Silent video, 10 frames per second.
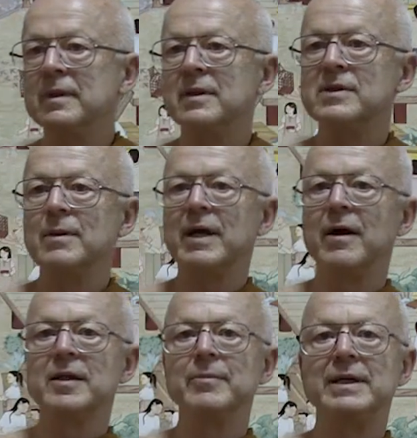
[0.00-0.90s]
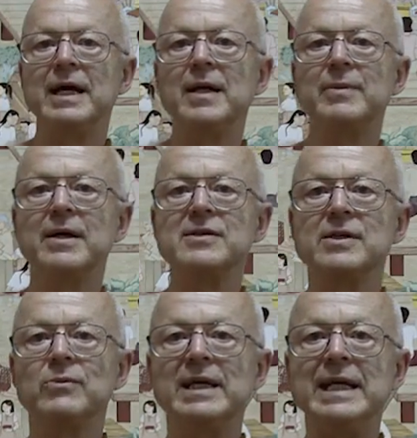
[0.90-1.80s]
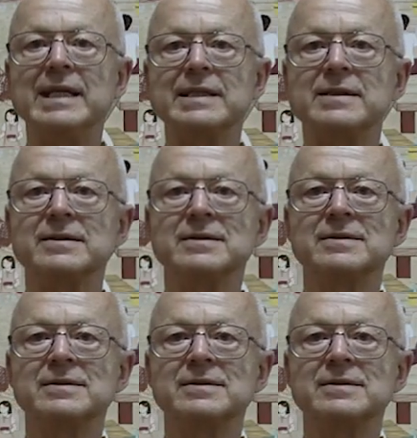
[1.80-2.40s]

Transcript: He says, I'm carrying the banana because I want to eat it.